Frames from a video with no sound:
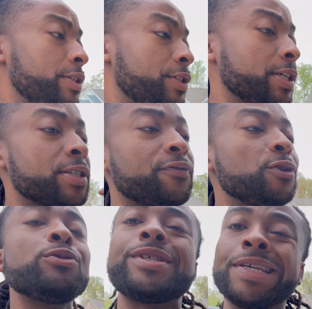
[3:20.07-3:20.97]
Just a
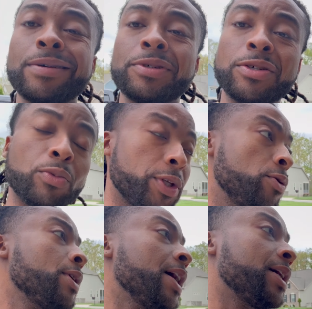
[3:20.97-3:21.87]
few tips when
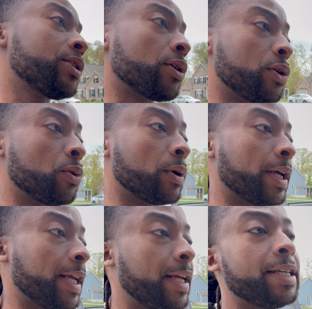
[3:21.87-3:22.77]
you guys are
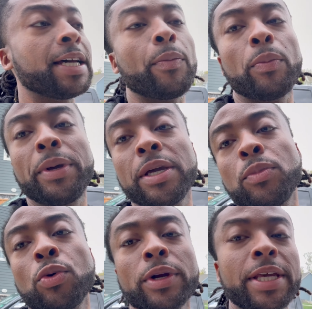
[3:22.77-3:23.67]
doing any type of big
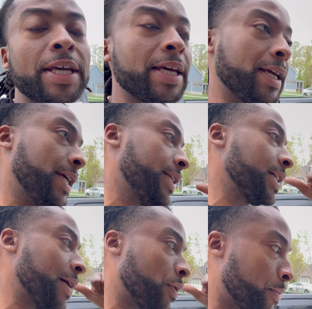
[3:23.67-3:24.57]
bore kit, any
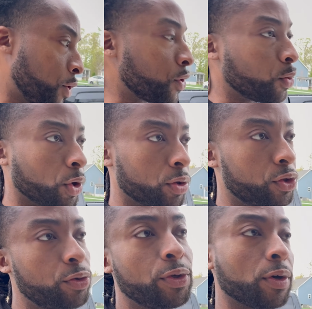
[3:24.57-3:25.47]
type of motor work
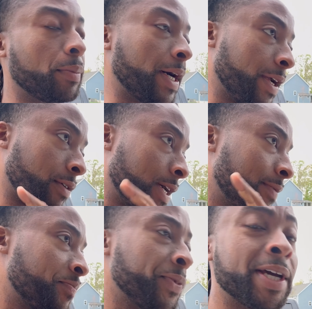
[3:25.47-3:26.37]
to your bike,
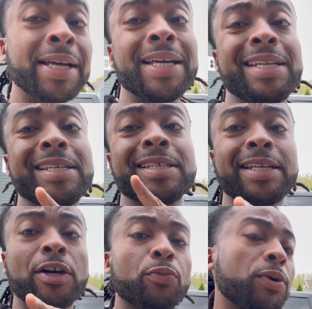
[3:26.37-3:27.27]
right? And this can
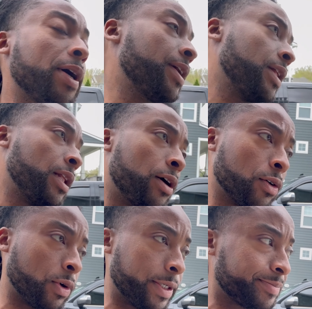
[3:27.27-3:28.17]
help you out in the long
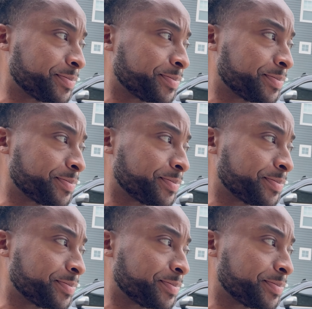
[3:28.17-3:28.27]
run.